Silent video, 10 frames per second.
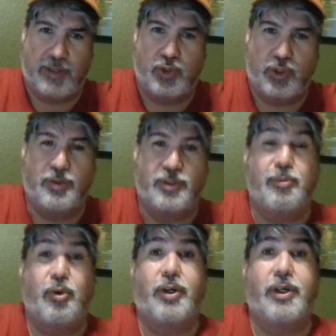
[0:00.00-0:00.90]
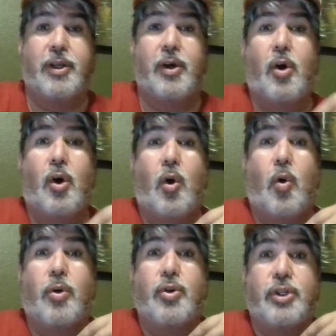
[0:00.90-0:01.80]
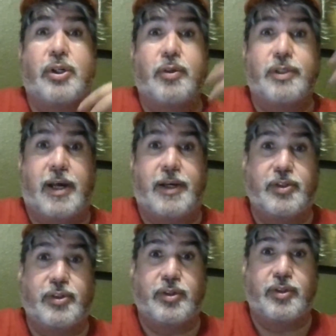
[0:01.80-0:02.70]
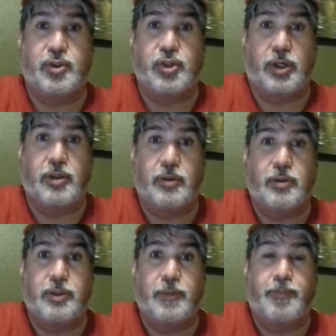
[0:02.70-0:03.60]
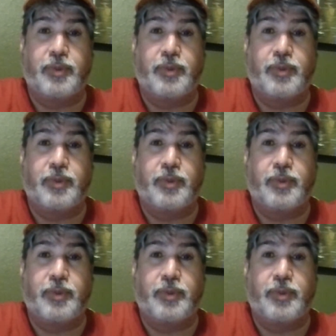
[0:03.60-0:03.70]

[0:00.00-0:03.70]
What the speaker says: time she goes to market, or she goes out into the jungles